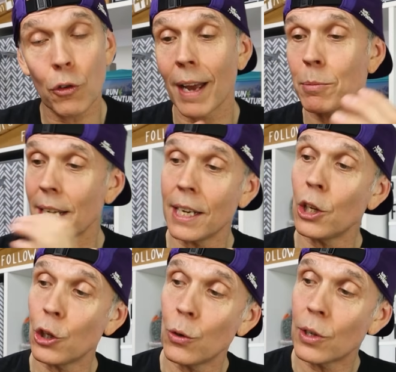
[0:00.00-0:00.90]
grams in
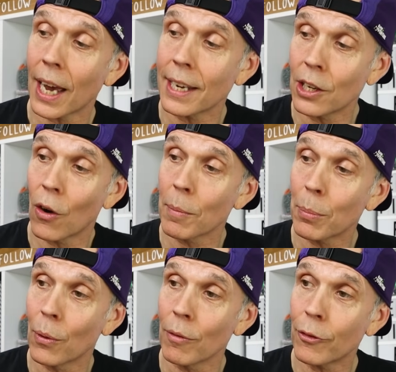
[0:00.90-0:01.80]
a UK
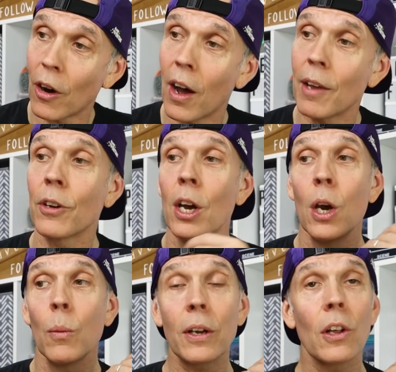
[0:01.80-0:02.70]
9.5.
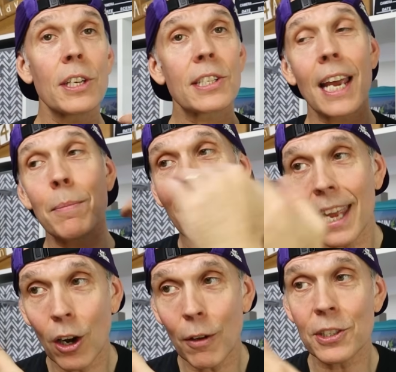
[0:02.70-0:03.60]
We got the same
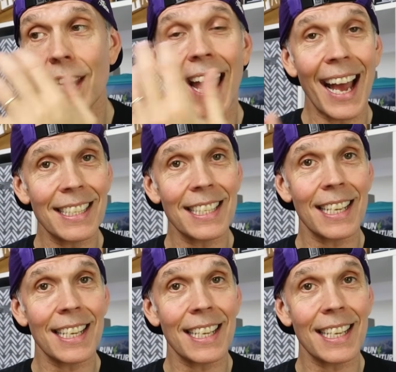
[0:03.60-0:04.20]
heel offset and